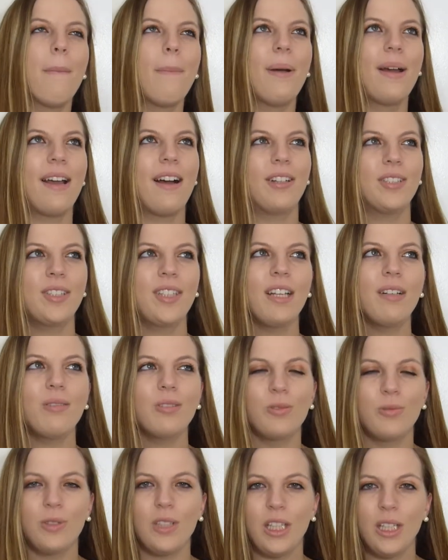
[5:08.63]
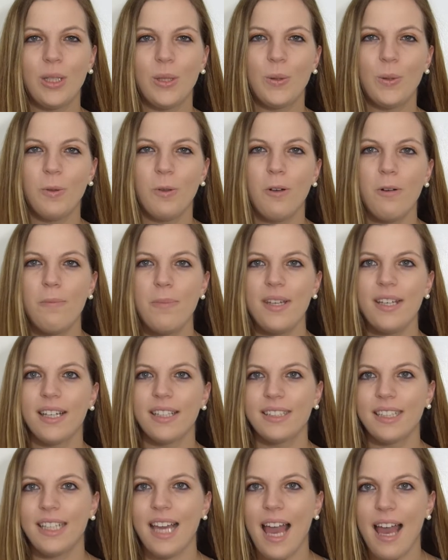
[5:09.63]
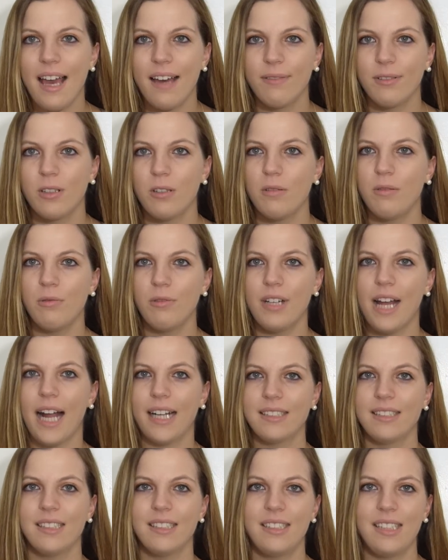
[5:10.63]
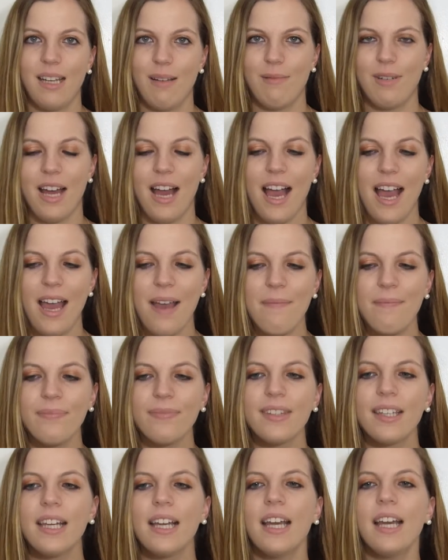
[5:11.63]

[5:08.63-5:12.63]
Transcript: but I also thought it was really cool because like everyone reacted at the same time